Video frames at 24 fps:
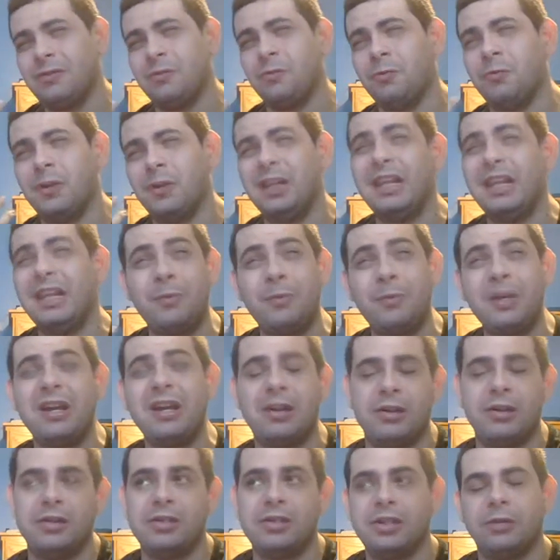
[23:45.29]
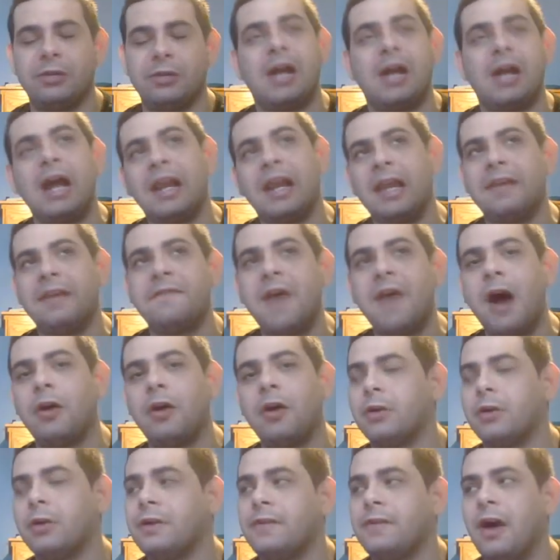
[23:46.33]
really weird, you know, kind of like
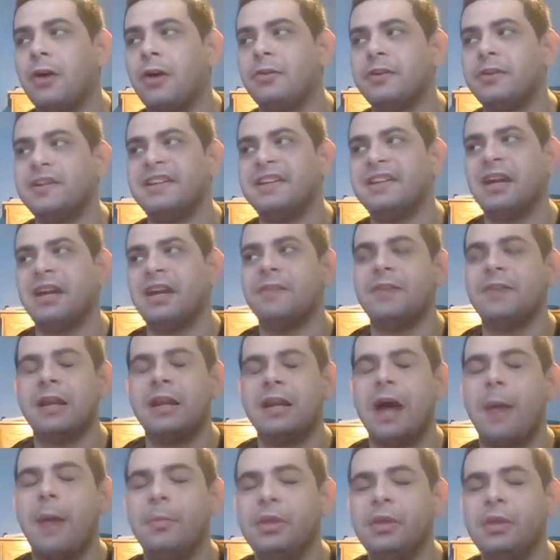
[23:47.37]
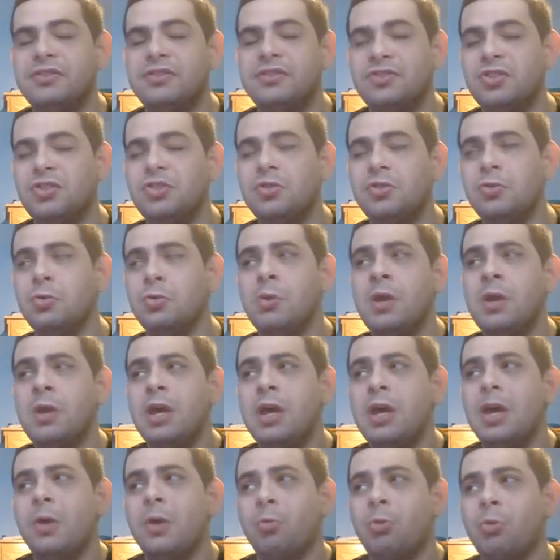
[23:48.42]
Valkyrie. Valkyrie is kind of an anomaly too,
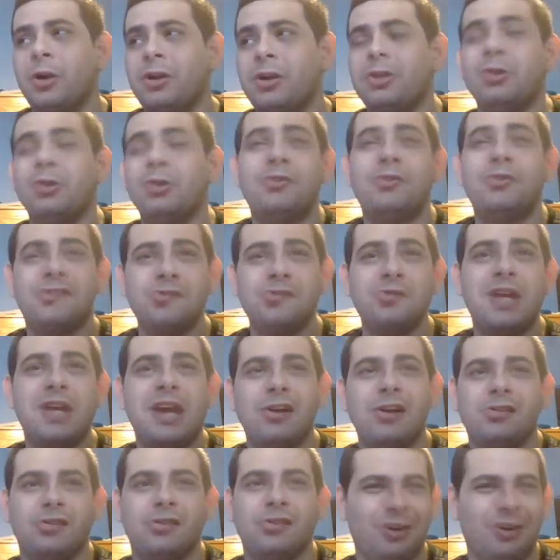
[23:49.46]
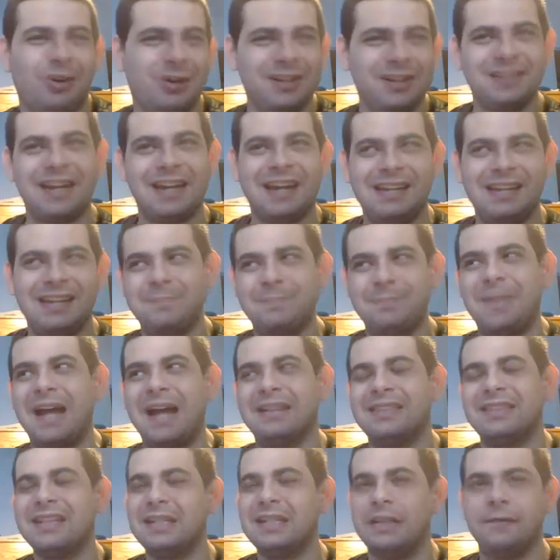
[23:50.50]
where, you know, Sue characters aren't exactly a
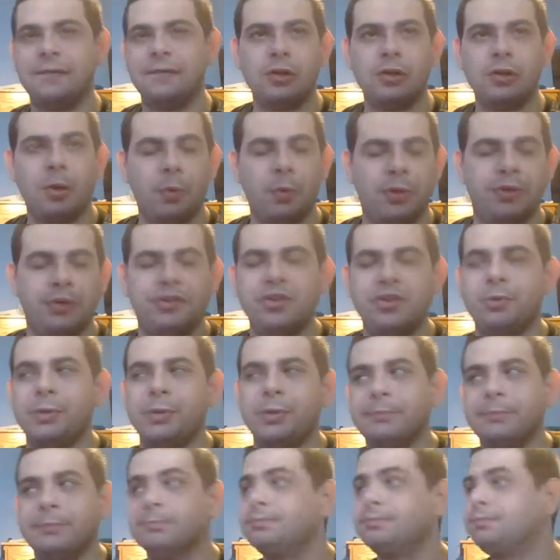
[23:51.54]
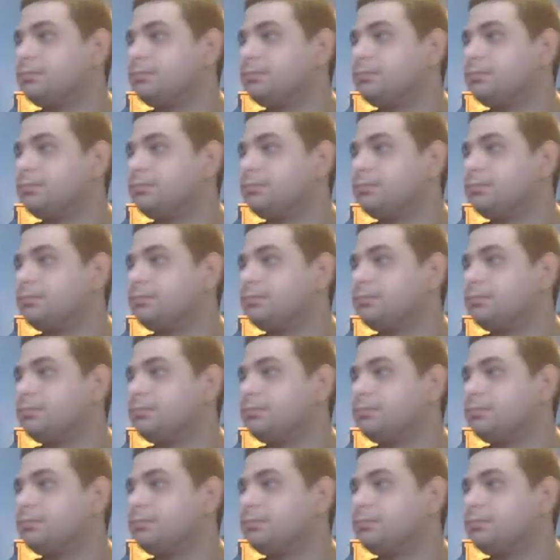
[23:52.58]
bad thing if you know what you're doing.